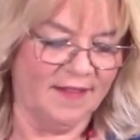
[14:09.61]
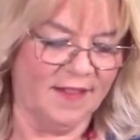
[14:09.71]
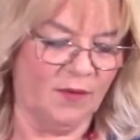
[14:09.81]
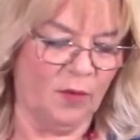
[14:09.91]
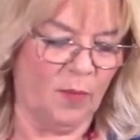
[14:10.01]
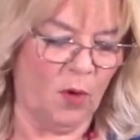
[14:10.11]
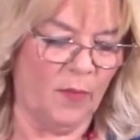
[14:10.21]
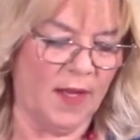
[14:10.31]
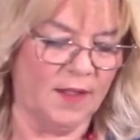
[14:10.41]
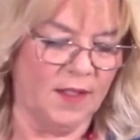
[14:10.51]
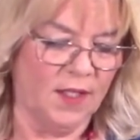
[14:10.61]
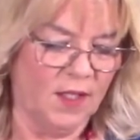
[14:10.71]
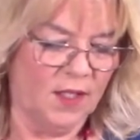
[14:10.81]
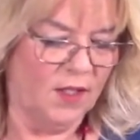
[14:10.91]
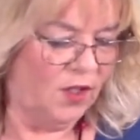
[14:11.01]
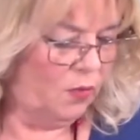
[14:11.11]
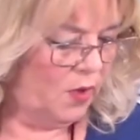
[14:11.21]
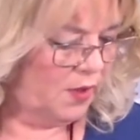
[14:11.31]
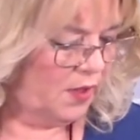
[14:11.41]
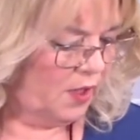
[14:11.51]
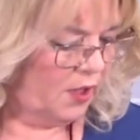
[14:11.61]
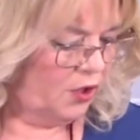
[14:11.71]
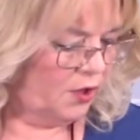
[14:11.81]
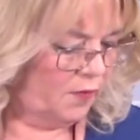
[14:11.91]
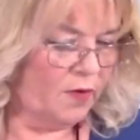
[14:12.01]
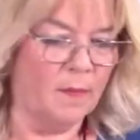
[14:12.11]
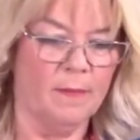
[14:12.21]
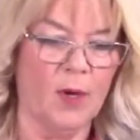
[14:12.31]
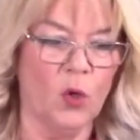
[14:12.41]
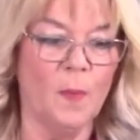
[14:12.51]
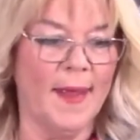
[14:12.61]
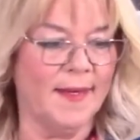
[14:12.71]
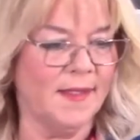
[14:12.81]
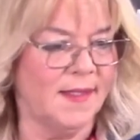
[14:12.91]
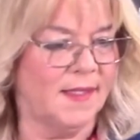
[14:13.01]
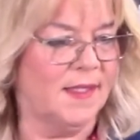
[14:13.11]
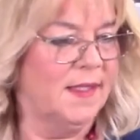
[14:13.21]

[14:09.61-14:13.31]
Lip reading: So we'll pop that to one side just for a moment.